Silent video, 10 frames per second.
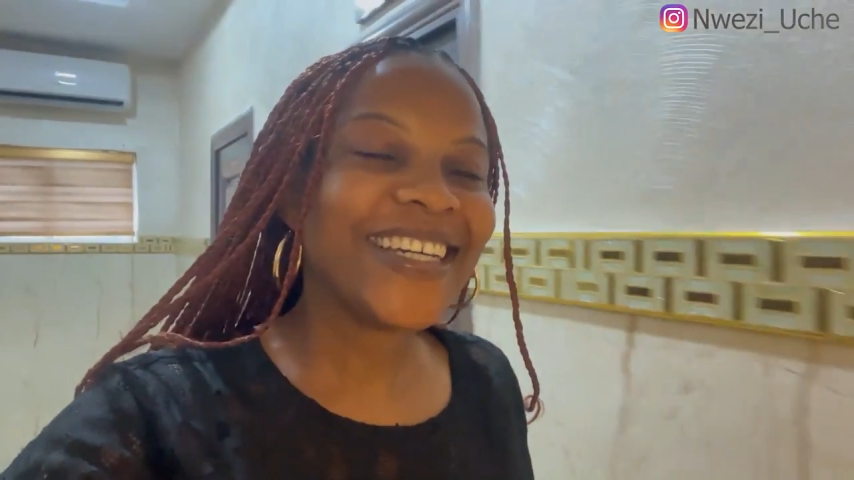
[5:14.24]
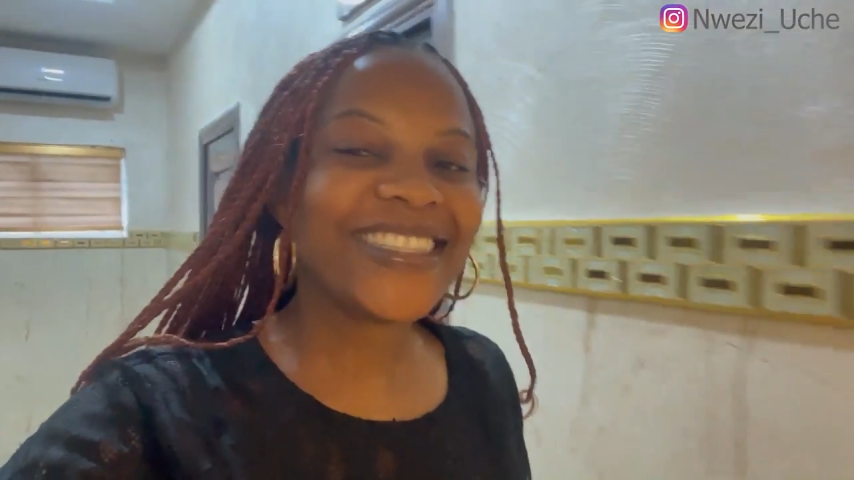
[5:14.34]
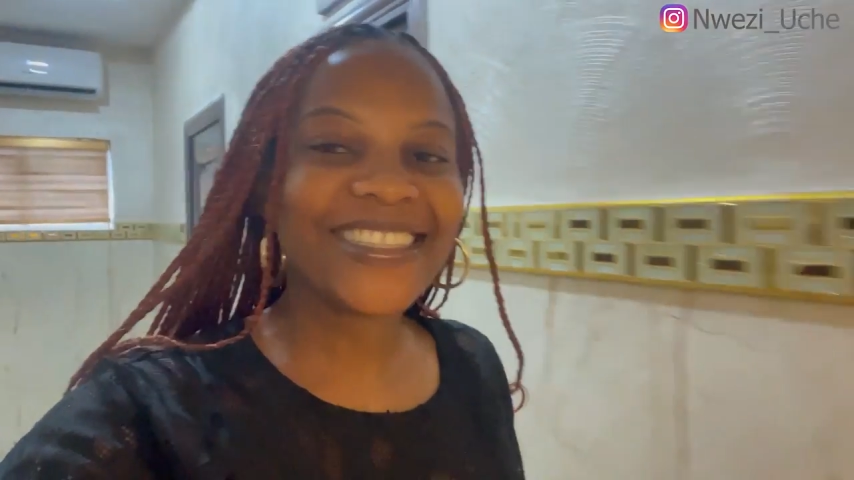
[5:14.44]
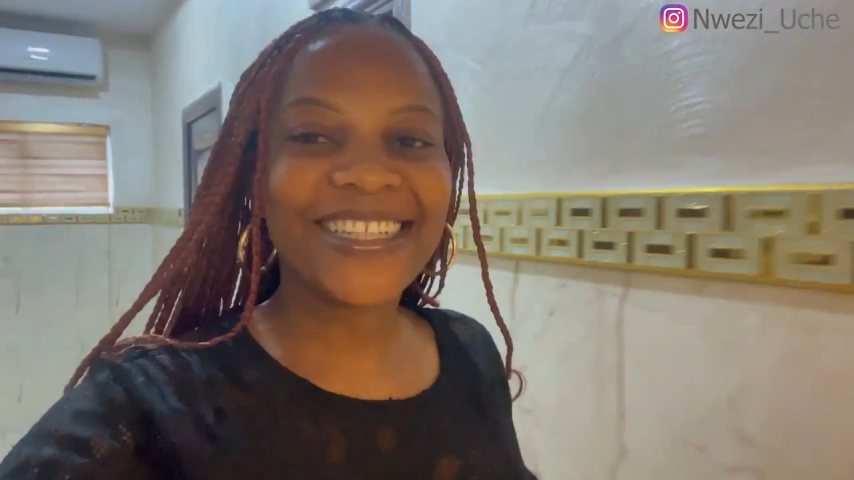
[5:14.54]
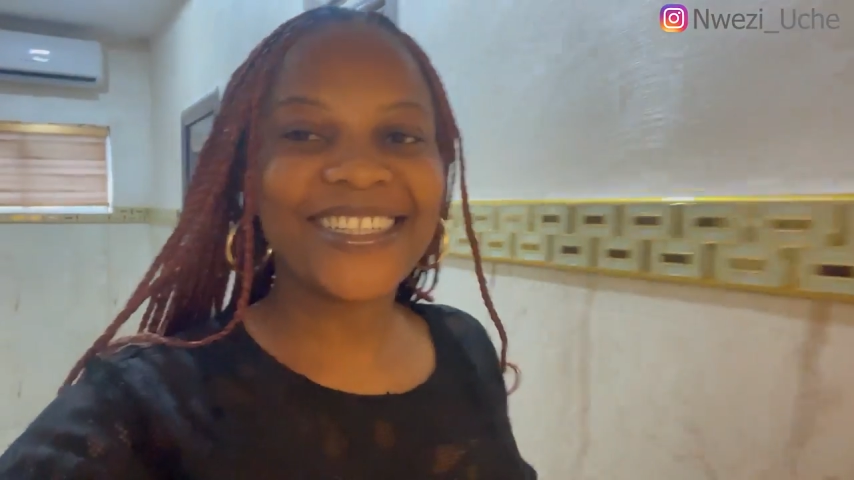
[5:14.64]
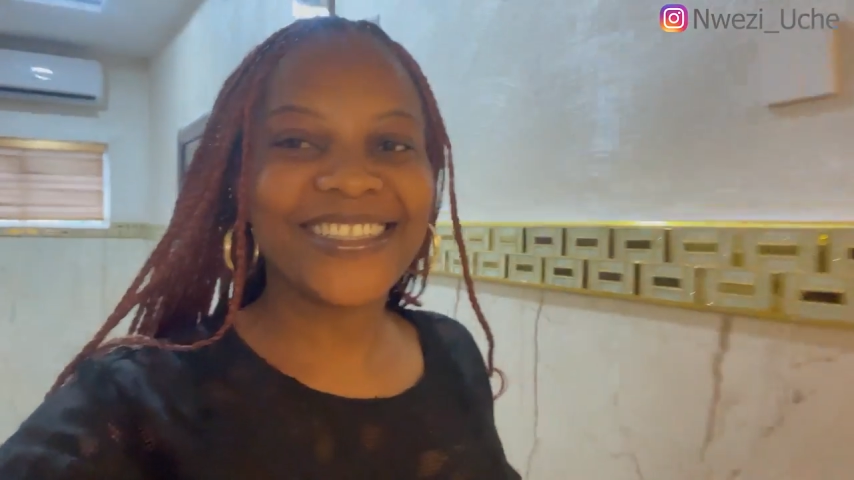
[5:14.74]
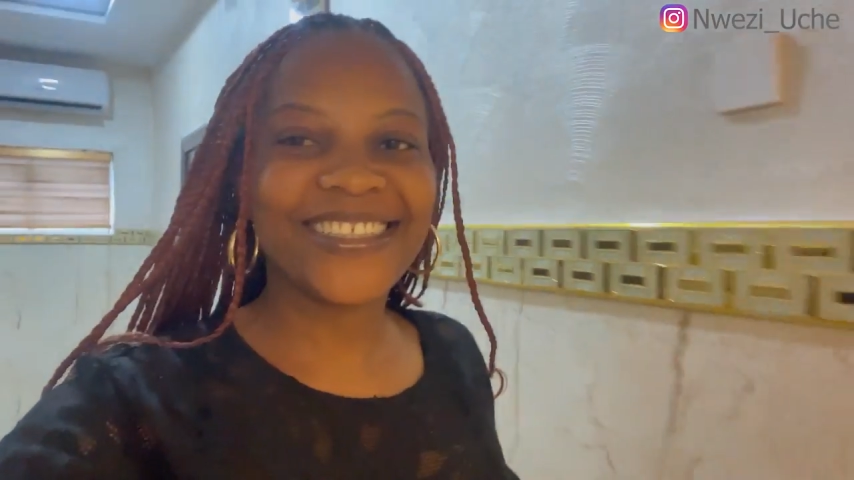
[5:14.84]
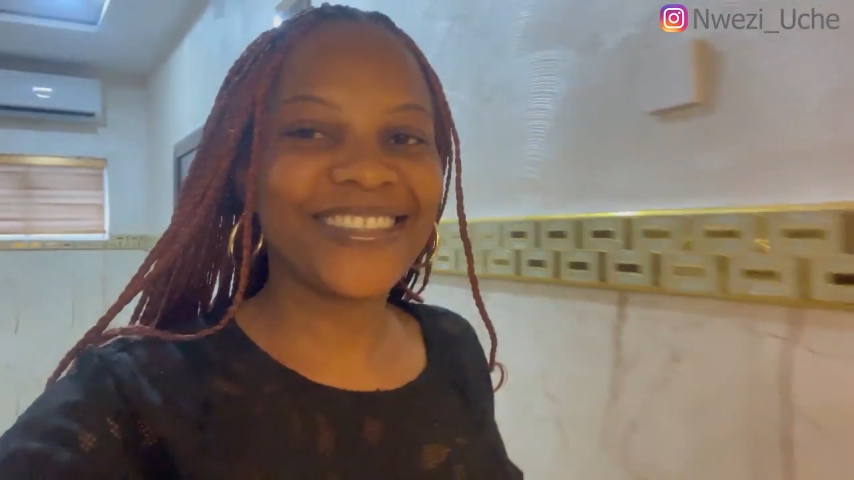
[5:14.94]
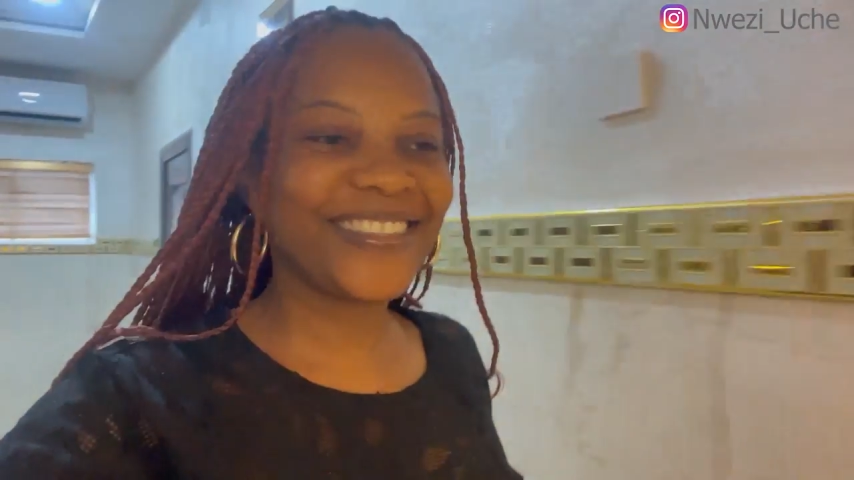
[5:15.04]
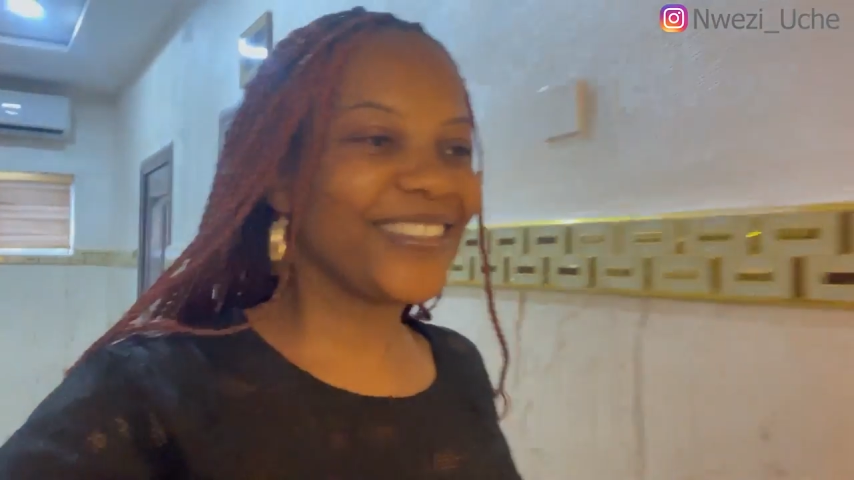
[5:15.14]
This lady
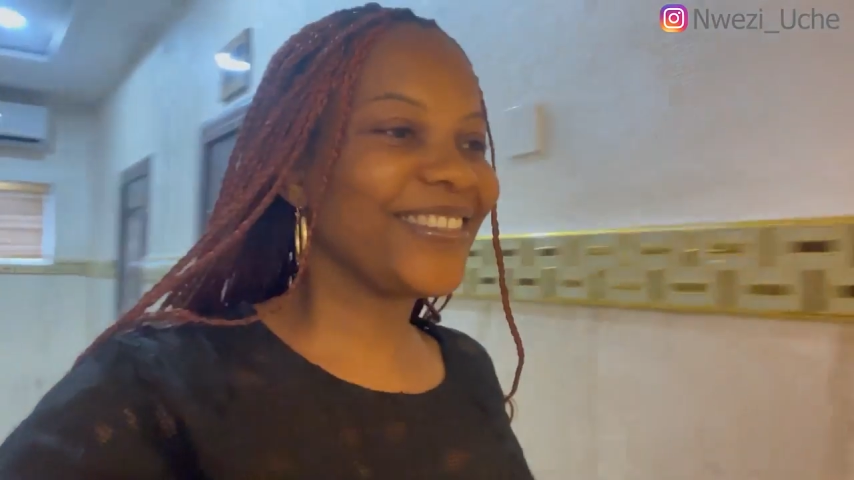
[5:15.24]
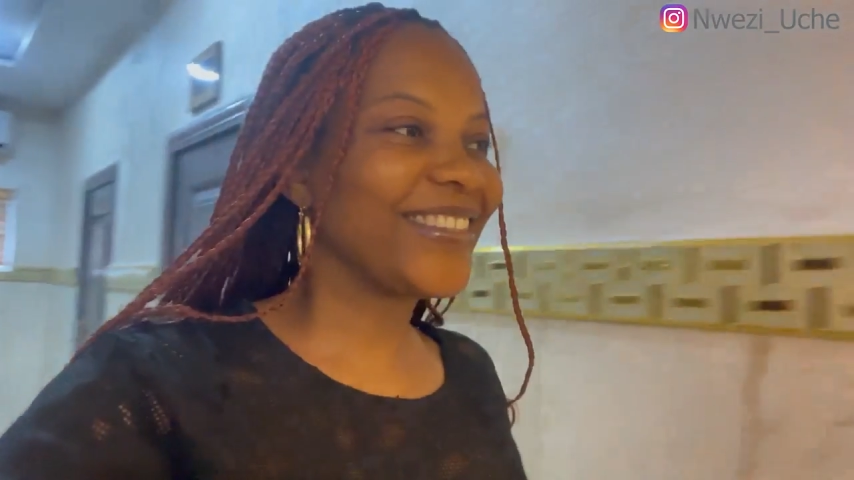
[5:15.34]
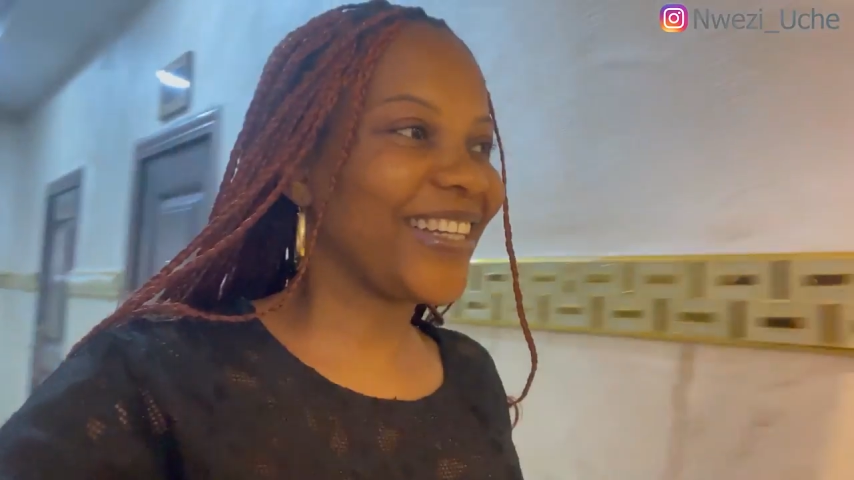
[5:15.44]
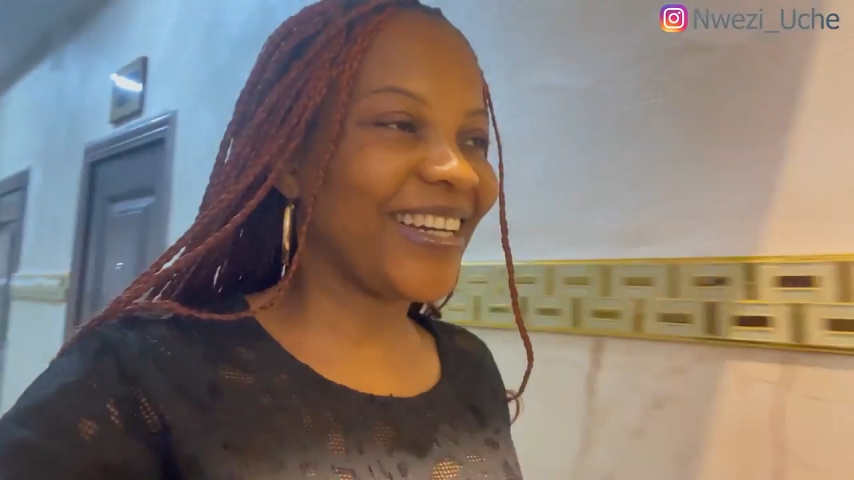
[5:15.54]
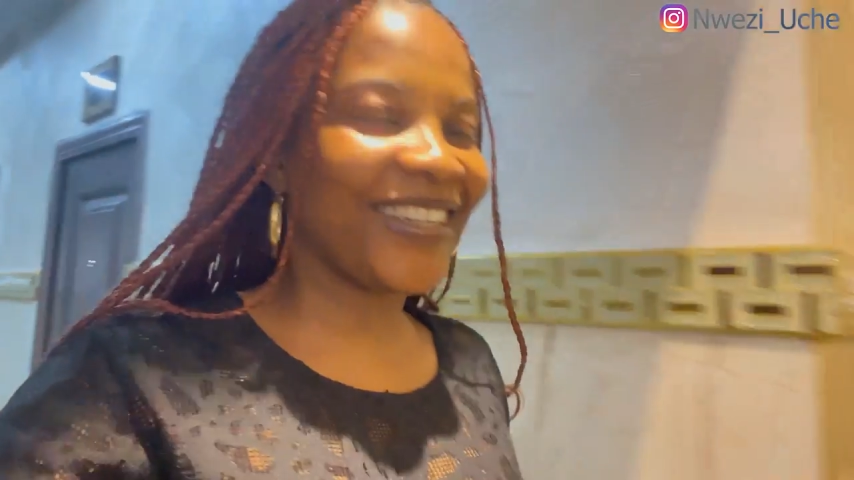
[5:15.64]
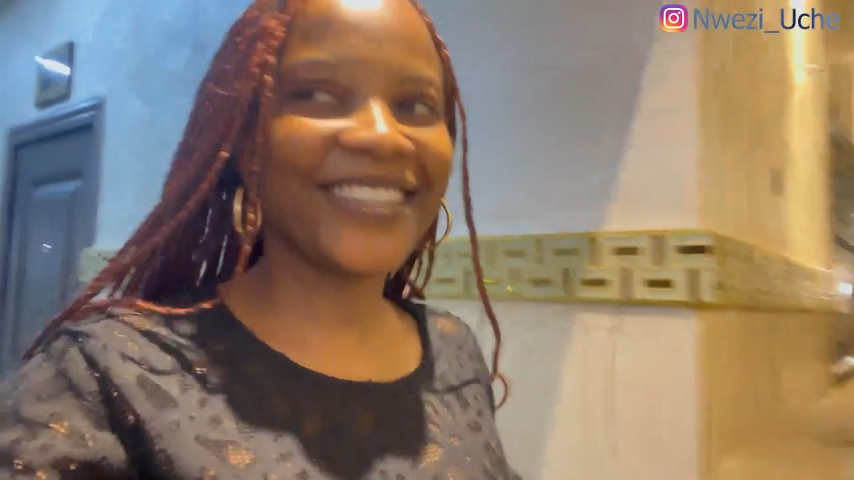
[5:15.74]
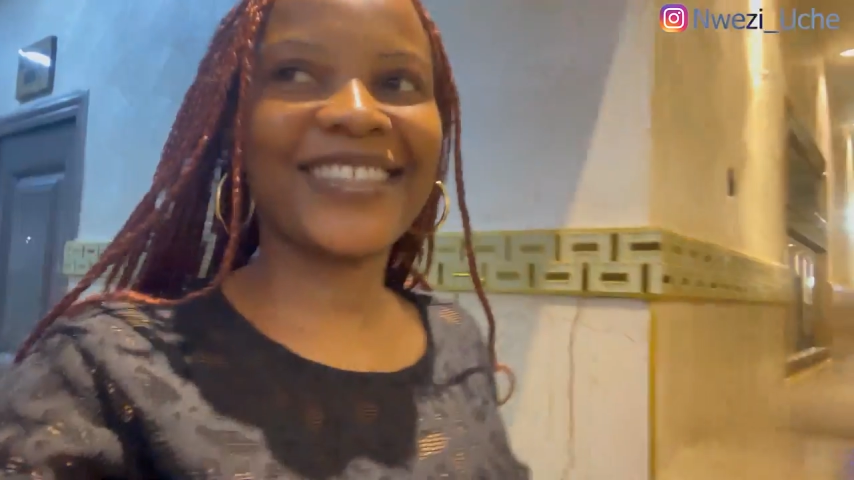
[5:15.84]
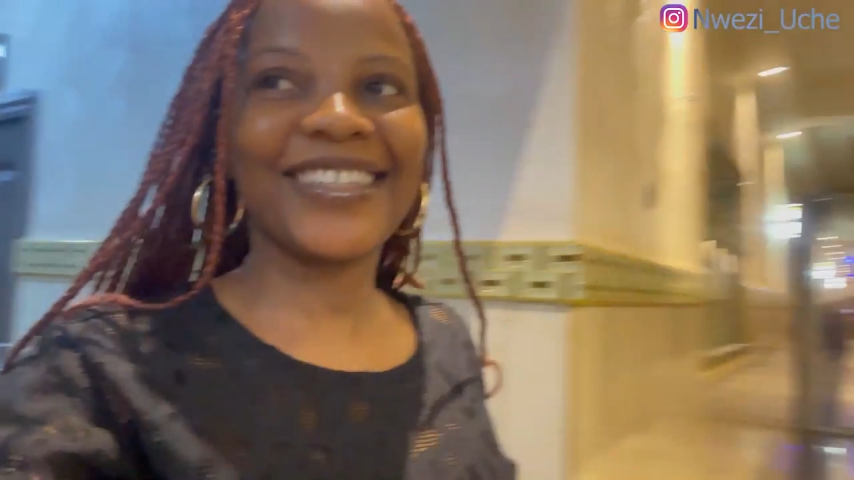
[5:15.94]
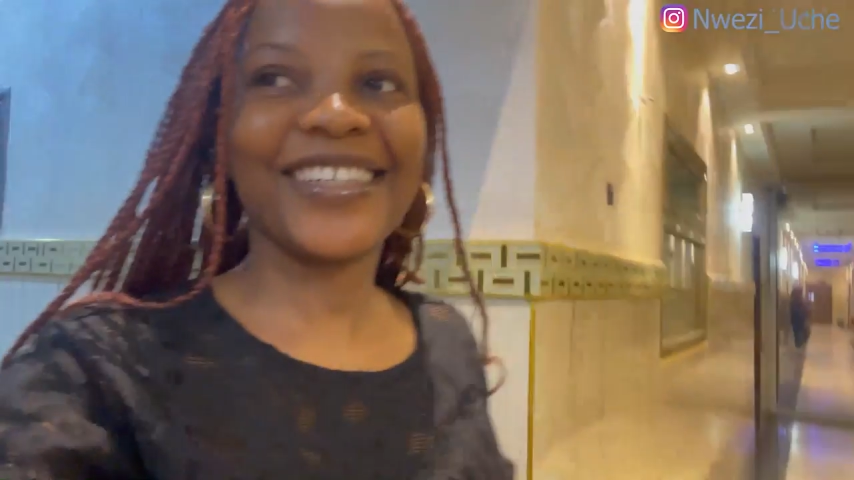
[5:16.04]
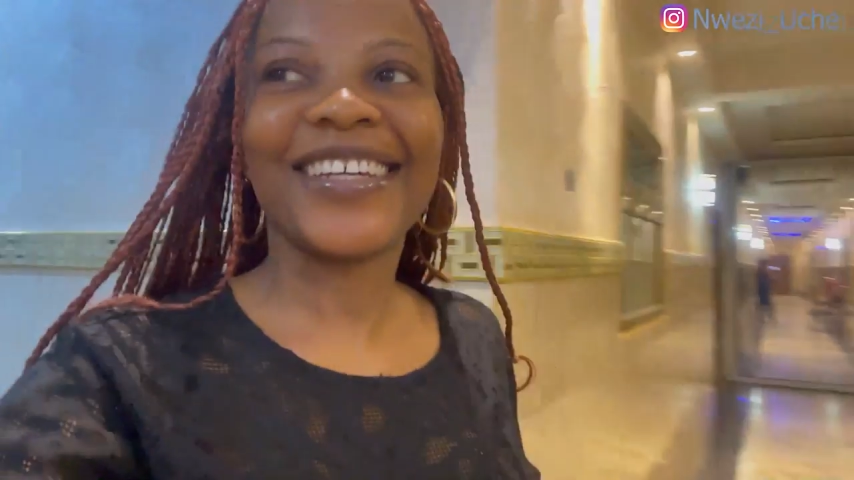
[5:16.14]
is so nice.